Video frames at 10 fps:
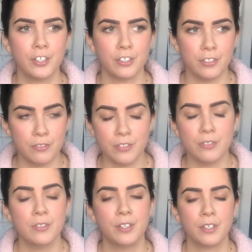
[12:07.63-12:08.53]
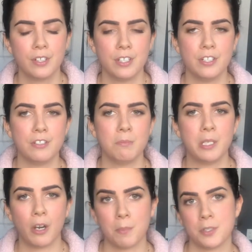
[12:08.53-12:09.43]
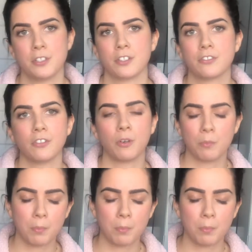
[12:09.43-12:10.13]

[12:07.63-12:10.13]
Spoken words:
you do need to be on progesterone